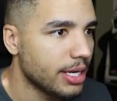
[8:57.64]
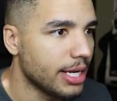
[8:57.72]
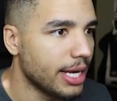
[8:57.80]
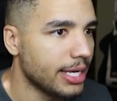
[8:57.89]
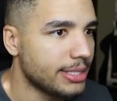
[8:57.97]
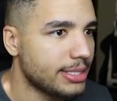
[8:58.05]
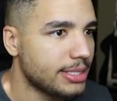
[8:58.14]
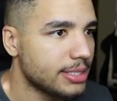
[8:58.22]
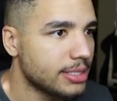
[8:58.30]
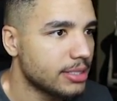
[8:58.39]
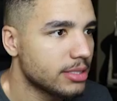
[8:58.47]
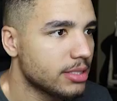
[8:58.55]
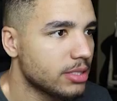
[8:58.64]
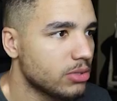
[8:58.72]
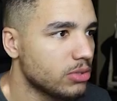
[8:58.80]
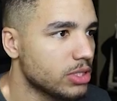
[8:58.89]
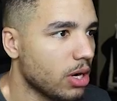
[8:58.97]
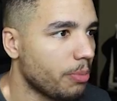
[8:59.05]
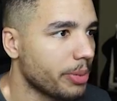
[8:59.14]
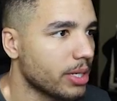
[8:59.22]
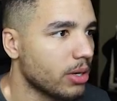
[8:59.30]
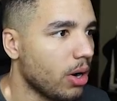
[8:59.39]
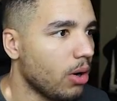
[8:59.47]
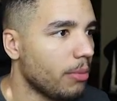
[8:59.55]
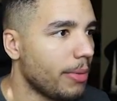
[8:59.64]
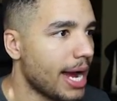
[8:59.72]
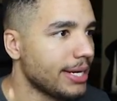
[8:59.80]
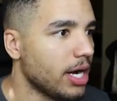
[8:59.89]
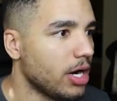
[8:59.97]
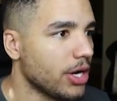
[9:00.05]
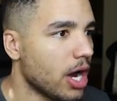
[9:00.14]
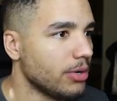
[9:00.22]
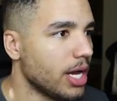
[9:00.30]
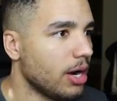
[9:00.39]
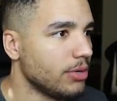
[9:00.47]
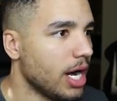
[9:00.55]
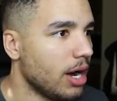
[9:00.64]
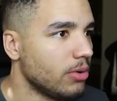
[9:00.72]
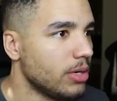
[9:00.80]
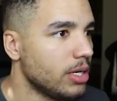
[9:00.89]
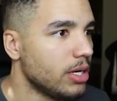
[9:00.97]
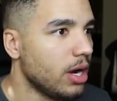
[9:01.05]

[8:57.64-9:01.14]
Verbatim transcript: it's... Who's open? Oh, my. No, no, no, no.